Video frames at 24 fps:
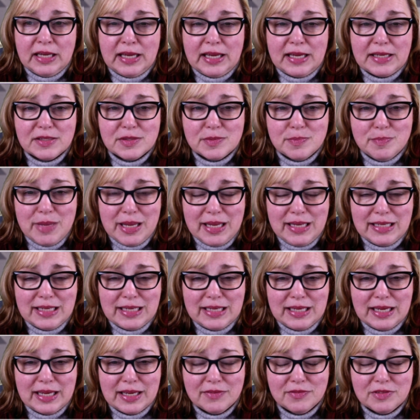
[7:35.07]
as
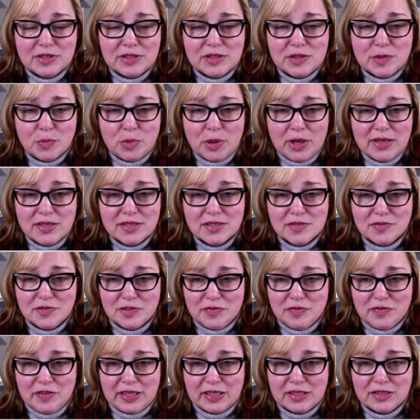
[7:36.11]
many have a depressive
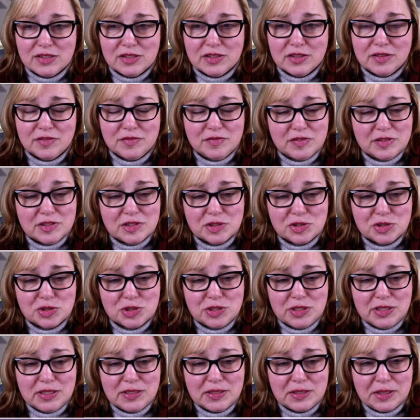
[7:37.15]
effect on
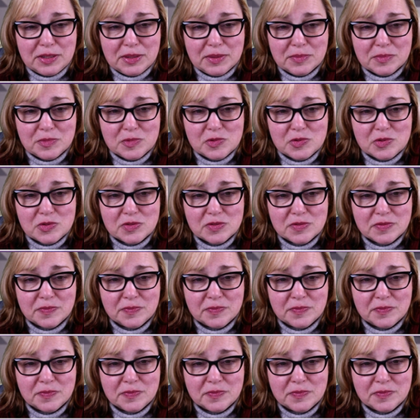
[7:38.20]
physician incomes.